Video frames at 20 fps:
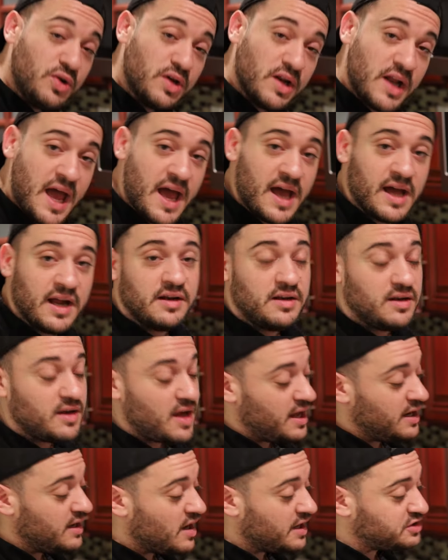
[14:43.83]
you can add
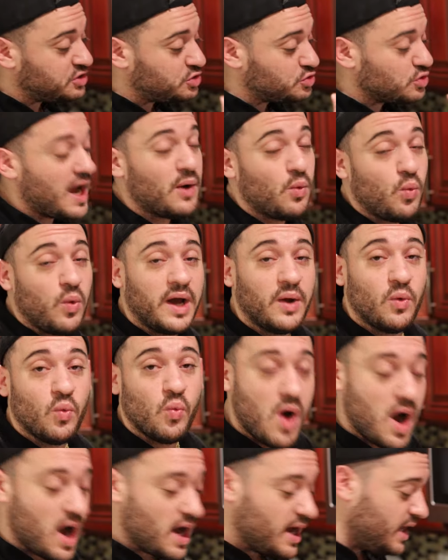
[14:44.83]
a nice dry white
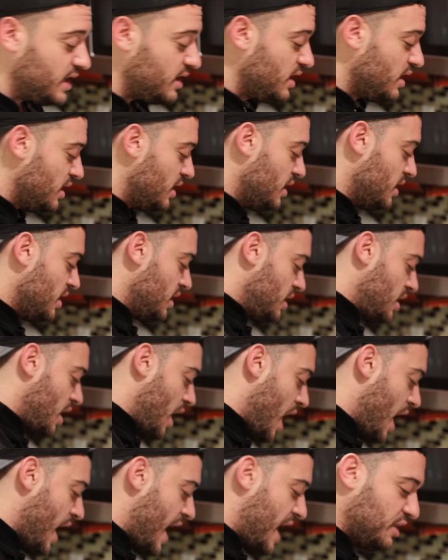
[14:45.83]
wine,
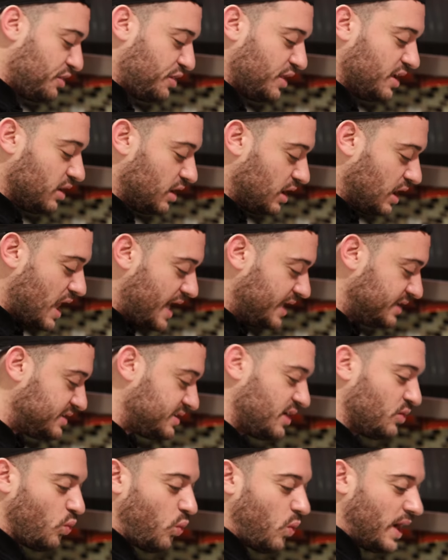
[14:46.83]
uh, anything
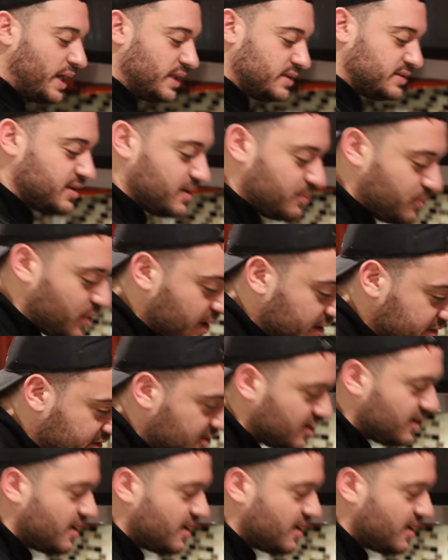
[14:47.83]
light and white, but